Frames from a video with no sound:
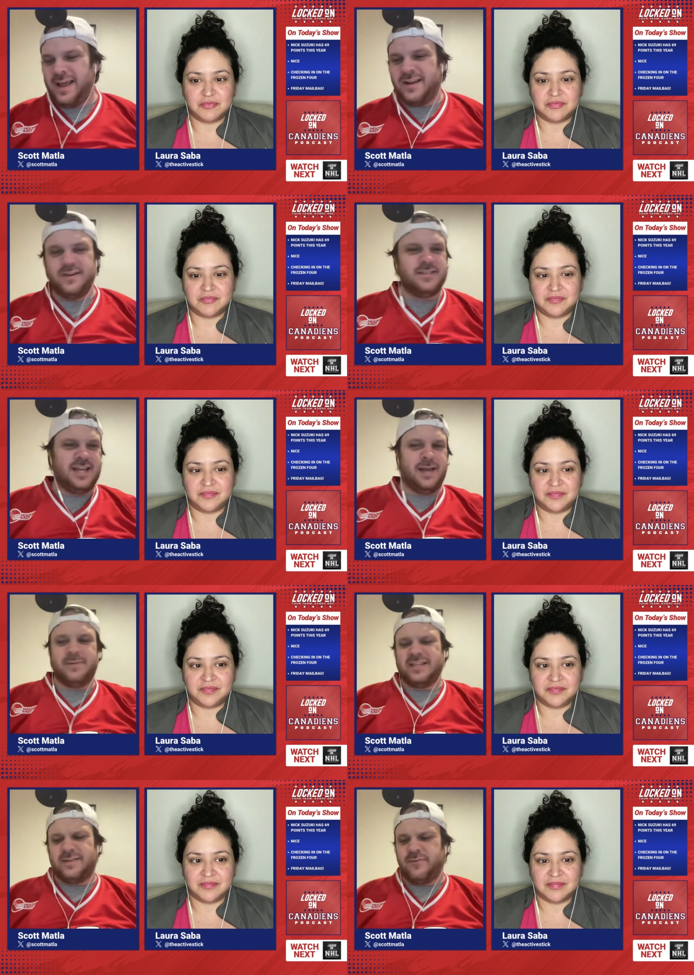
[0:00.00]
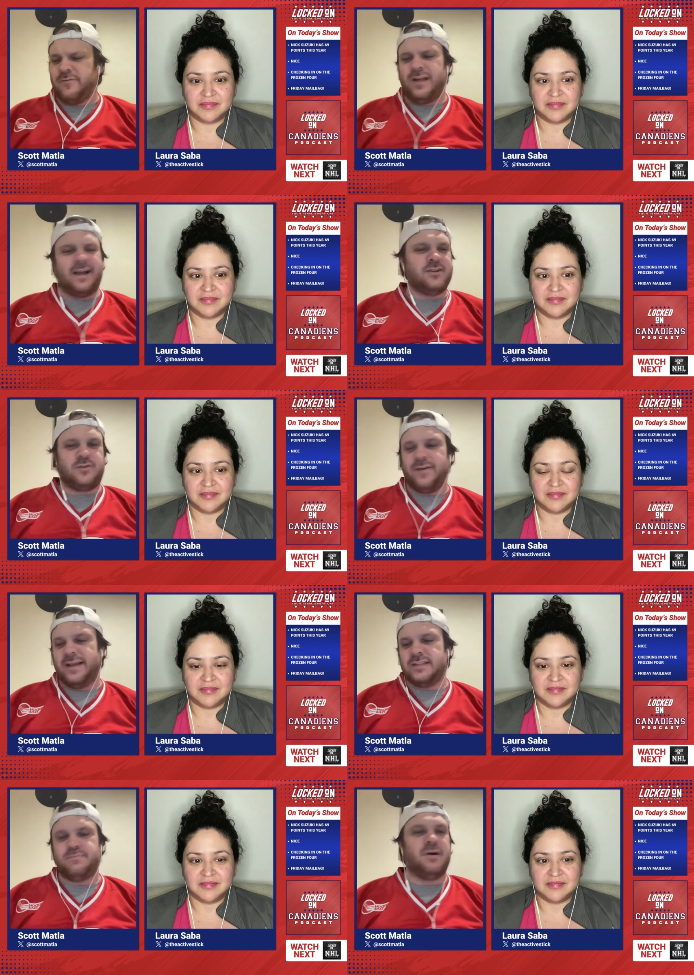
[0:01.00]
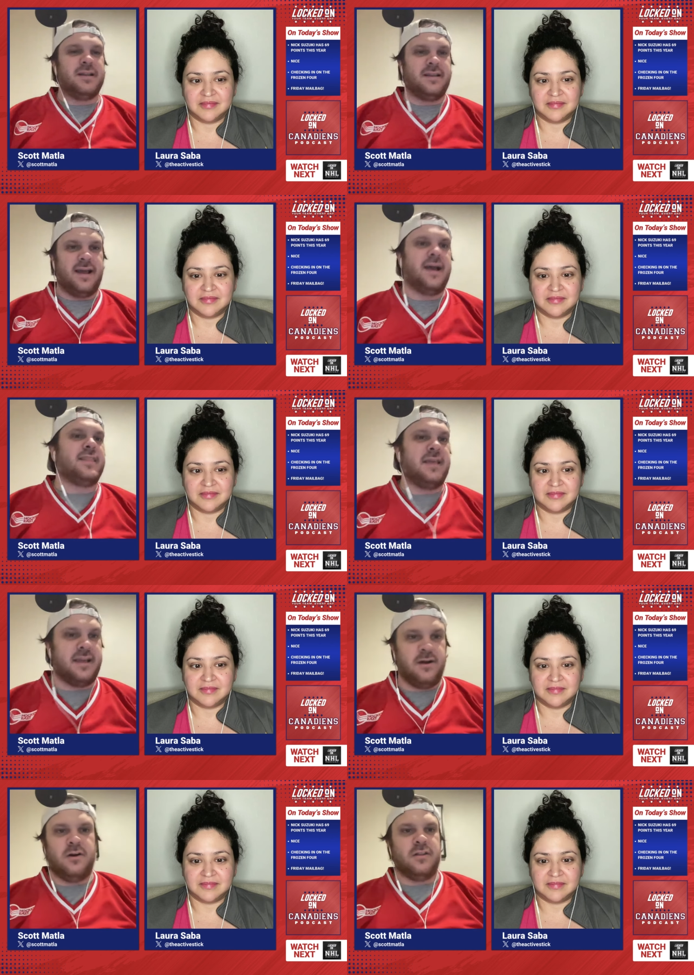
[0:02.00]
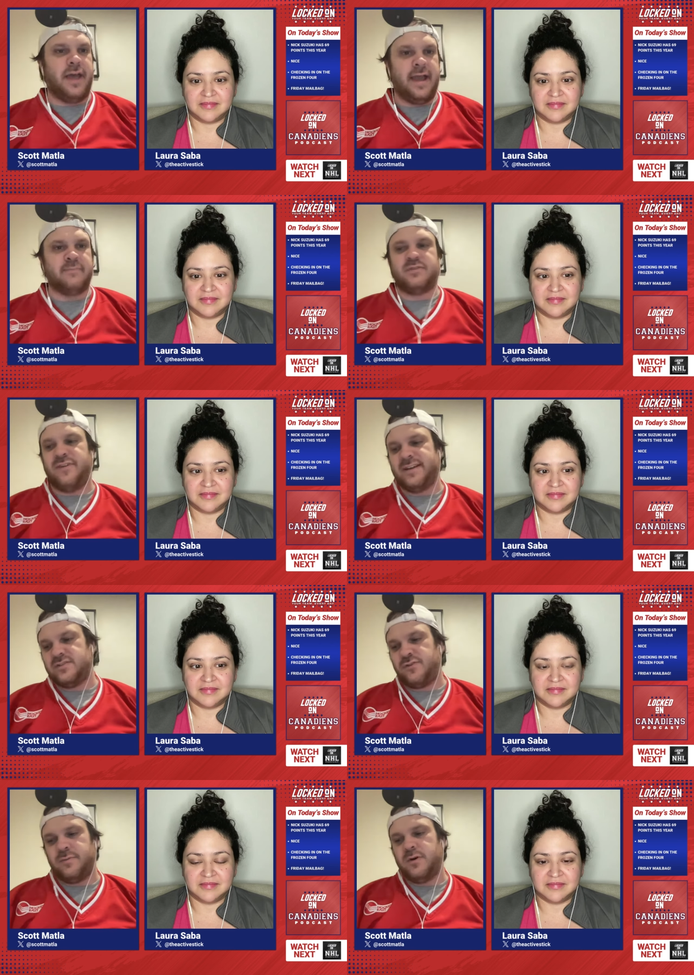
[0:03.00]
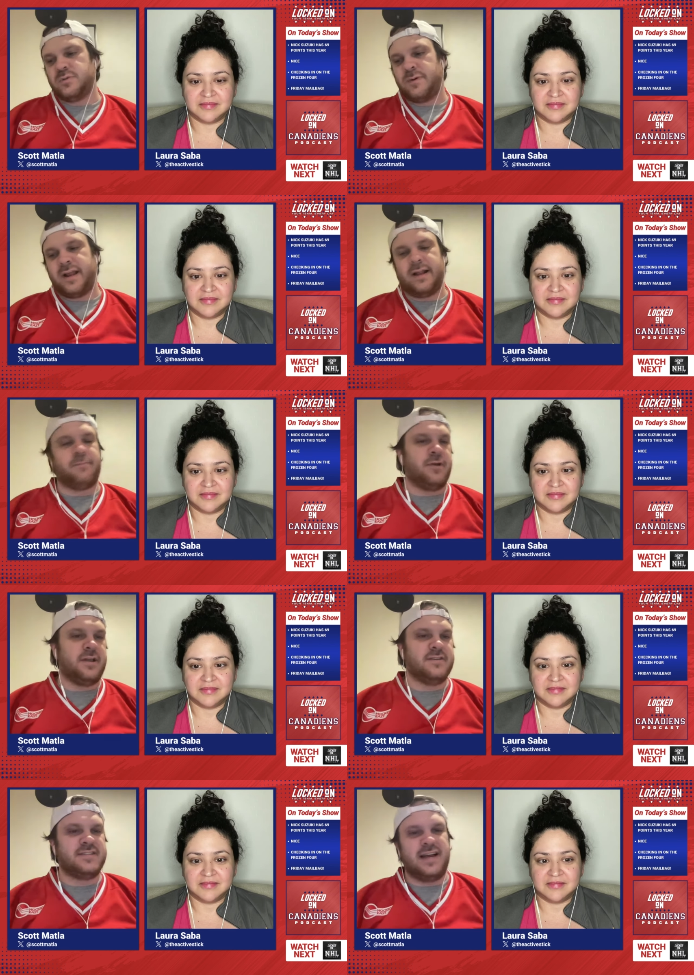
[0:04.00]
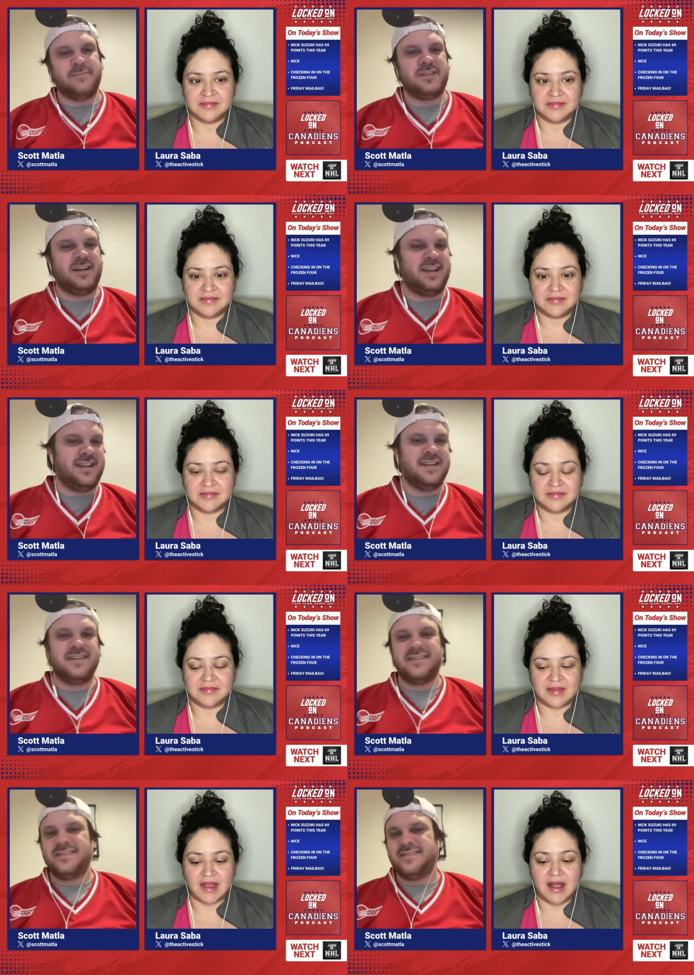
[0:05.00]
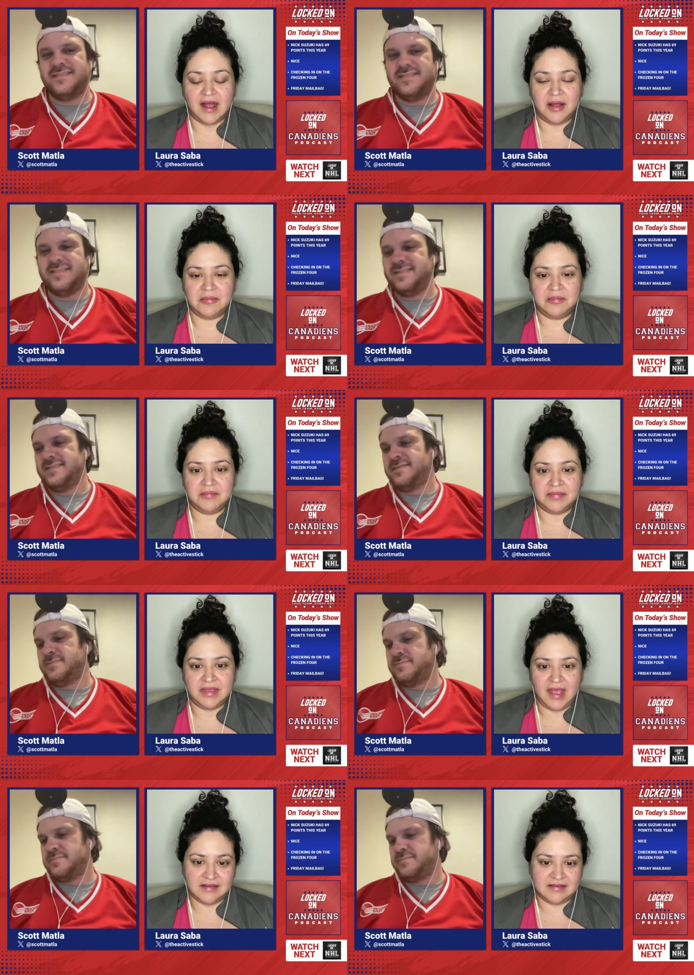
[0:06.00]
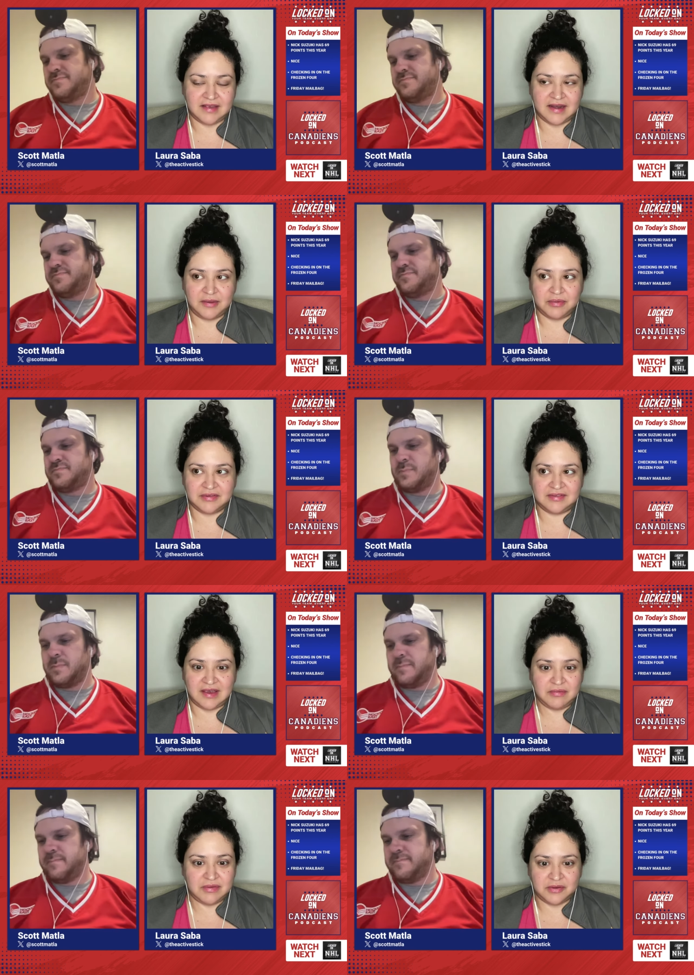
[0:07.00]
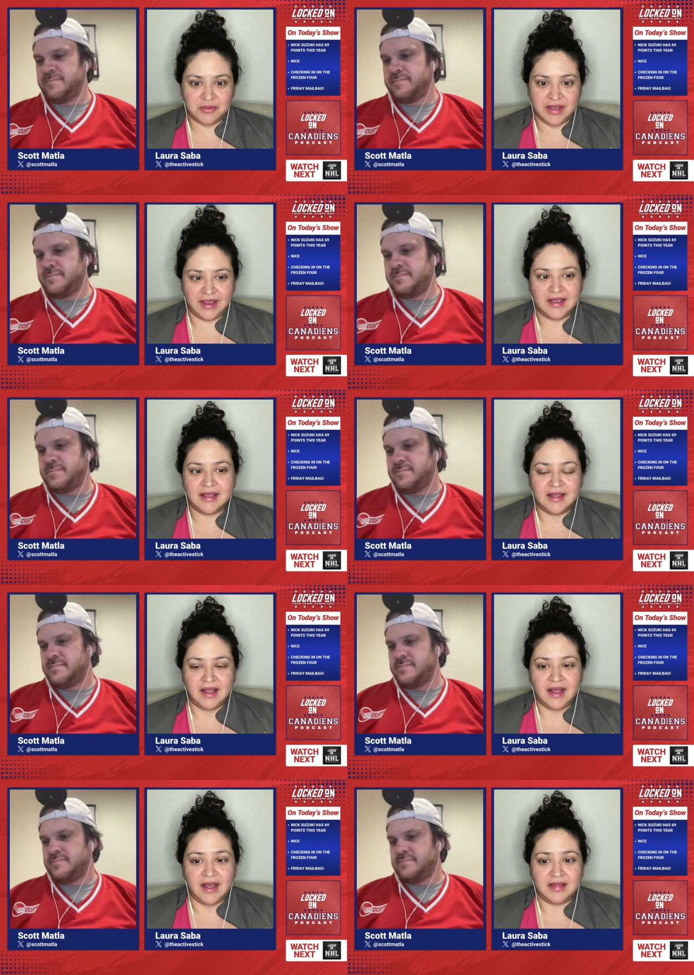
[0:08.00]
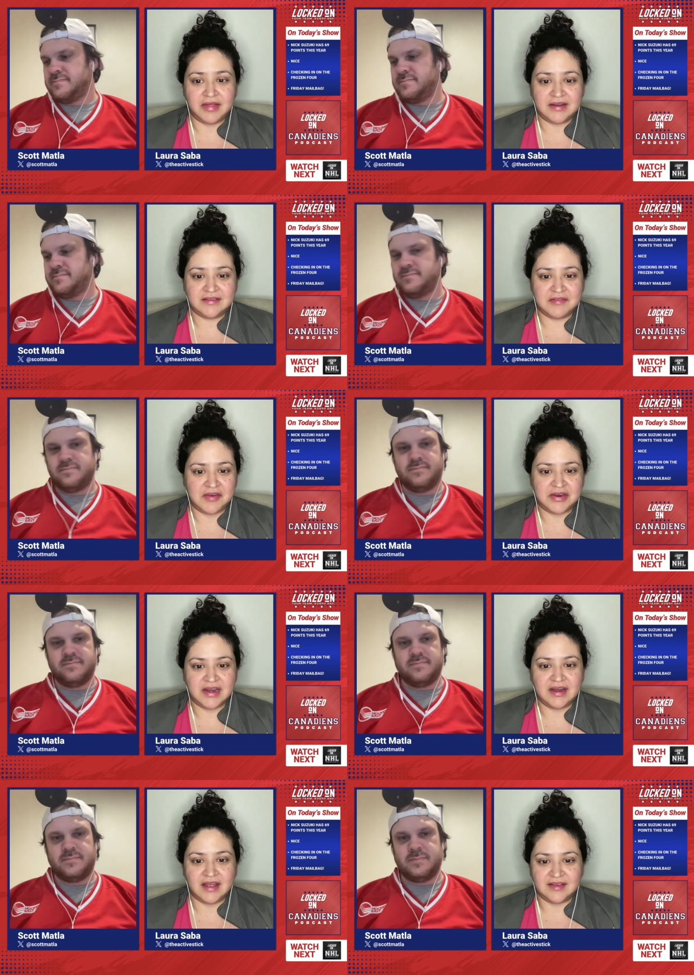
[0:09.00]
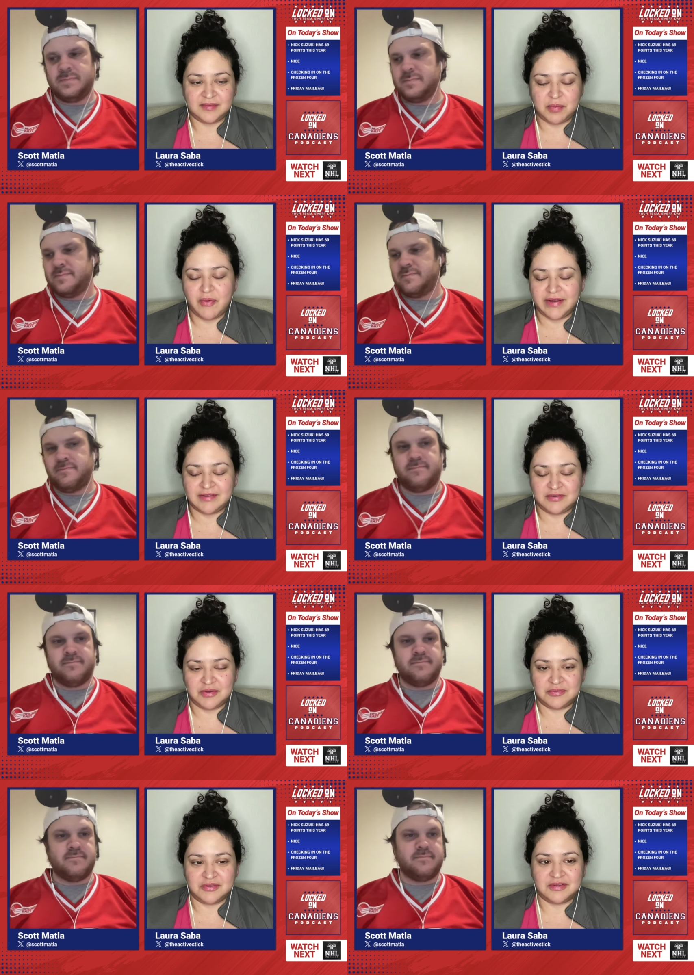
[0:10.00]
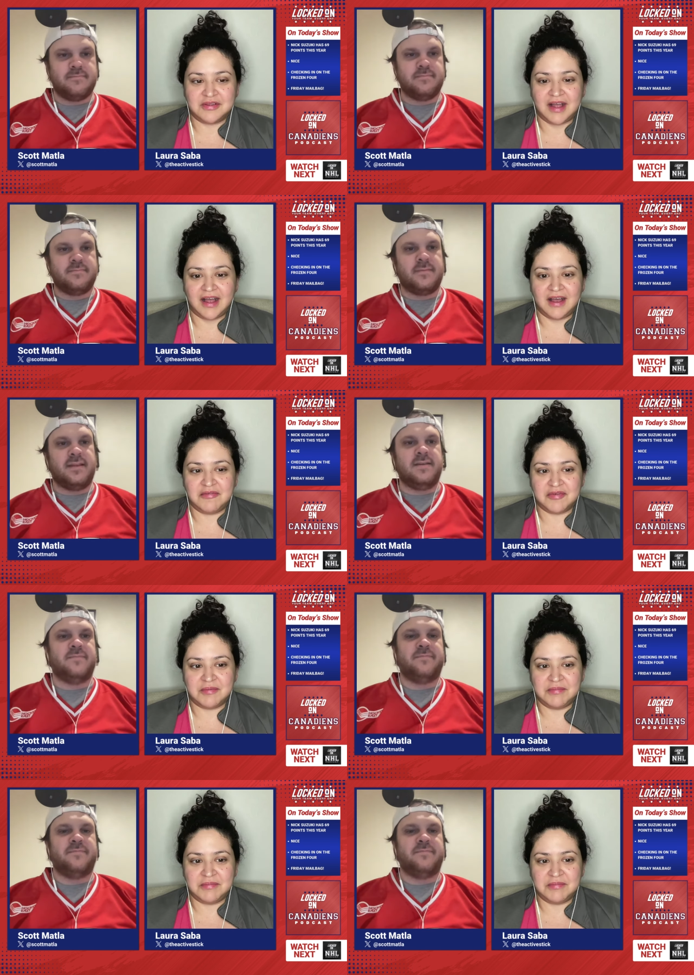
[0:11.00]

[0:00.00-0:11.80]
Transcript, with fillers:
Speaker 1: had a good time, except for Flyers fans, but I think all the Habs fans, for the most part, had a pretty good time tonight.
Speaker 2: Um, yes, and I will say real quick, uh, that is a very nice point total uh, from